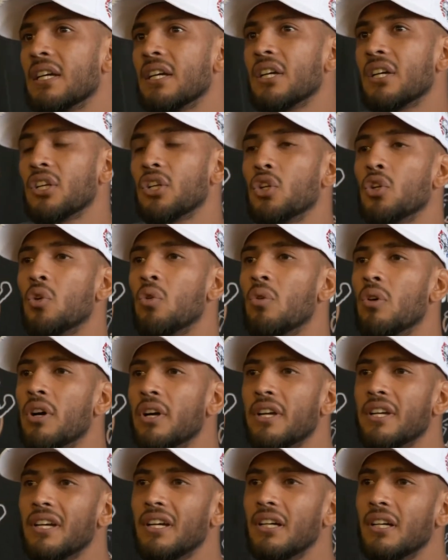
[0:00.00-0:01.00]
You know
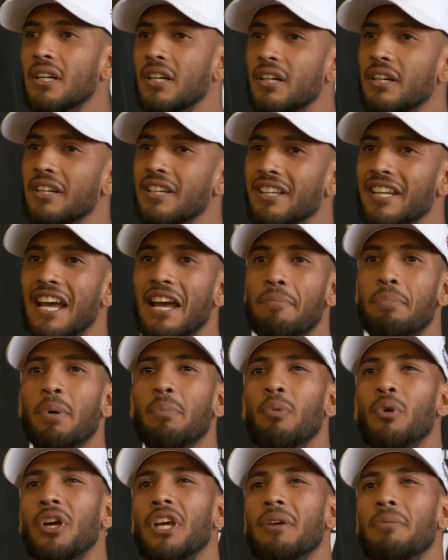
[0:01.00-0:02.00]
what? Uh, yeah,
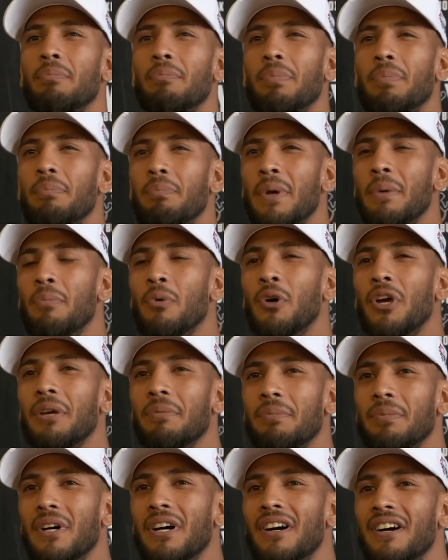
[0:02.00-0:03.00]
people keep people keep
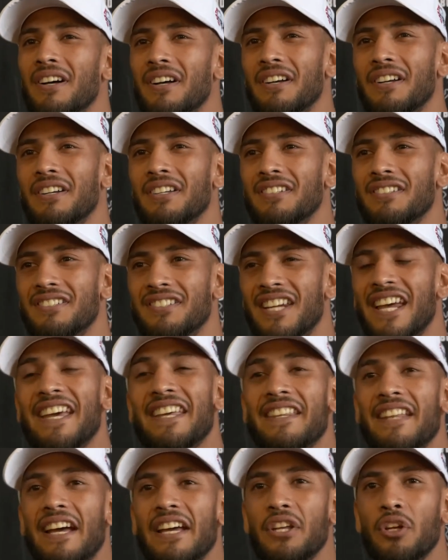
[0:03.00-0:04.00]
uh,
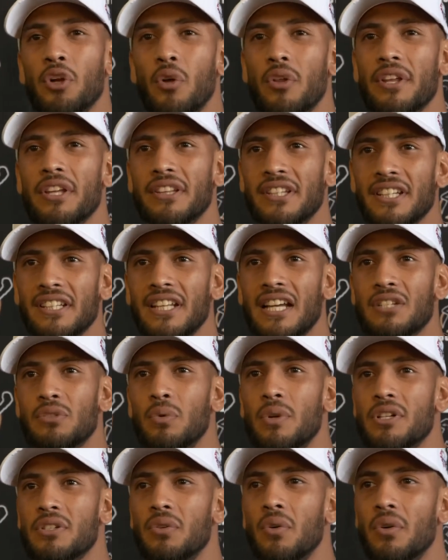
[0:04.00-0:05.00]
saying that, you know, they think that's
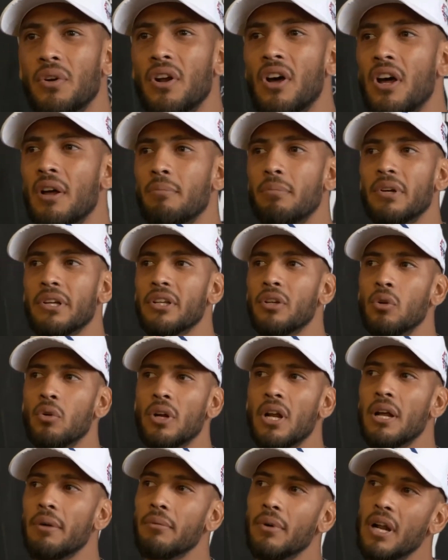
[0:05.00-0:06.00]
what is going on, but you know,
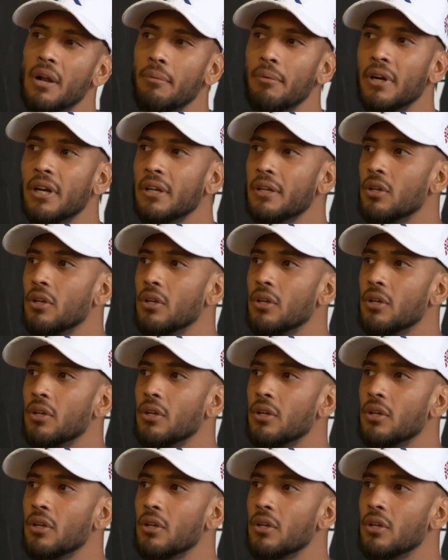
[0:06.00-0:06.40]
not not really.